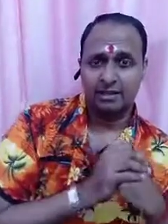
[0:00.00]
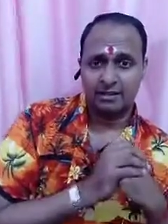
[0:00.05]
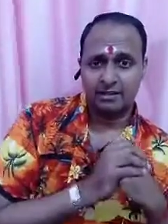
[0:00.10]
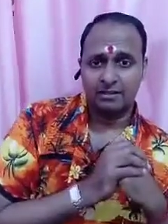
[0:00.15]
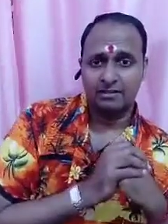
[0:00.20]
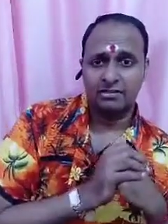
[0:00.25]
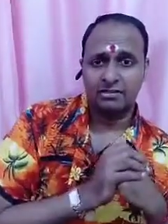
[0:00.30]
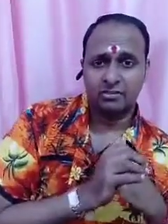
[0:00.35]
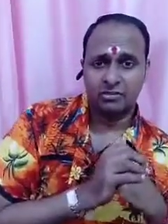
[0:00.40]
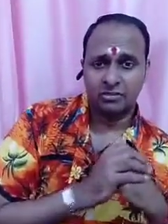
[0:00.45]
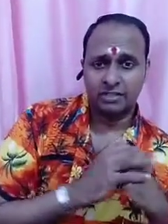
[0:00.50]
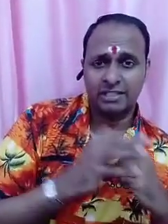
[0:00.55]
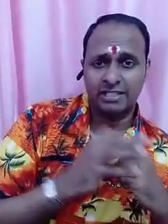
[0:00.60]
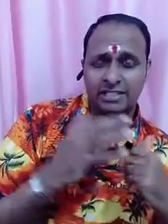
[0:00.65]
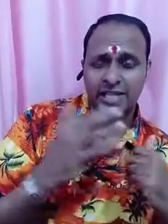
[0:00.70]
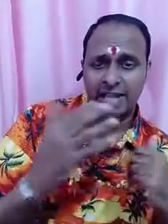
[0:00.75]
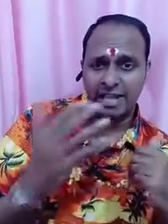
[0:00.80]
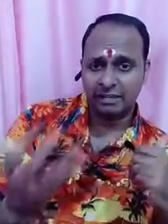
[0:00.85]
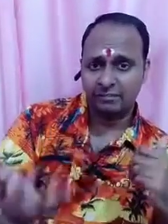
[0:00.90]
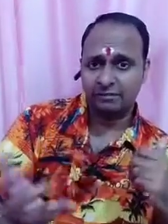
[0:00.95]
So in
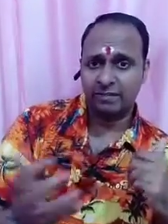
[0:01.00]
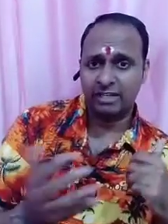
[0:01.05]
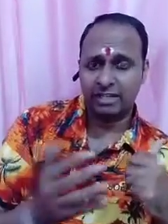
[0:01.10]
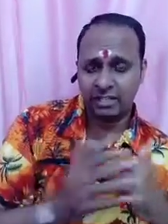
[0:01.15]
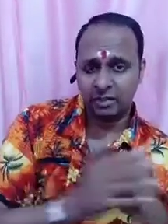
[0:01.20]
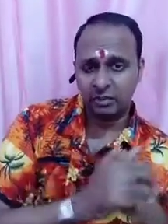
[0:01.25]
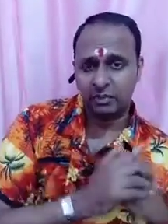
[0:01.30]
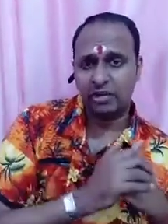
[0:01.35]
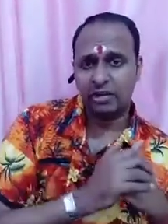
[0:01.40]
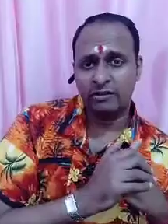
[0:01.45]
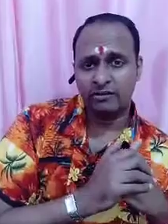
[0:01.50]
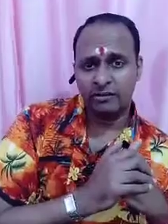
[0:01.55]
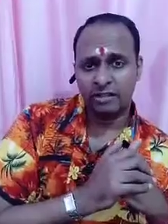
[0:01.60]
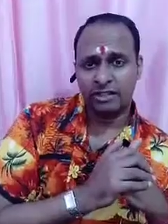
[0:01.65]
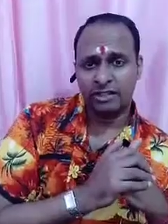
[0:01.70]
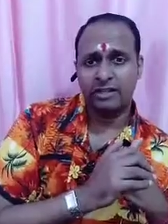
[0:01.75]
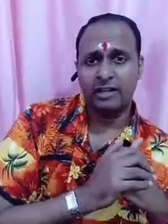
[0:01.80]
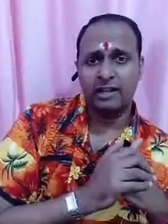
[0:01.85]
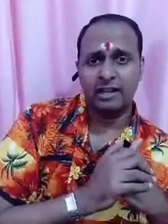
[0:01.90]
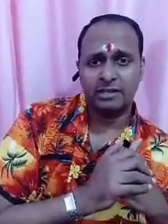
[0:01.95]
that way you should have to
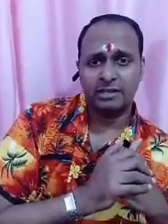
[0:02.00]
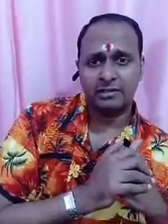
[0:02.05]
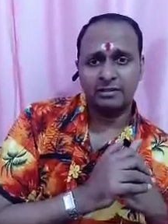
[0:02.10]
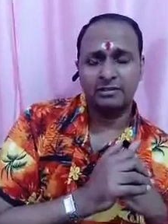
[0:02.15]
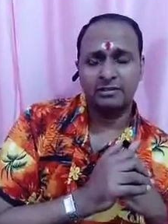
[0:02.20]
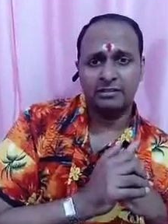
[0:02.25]
interact.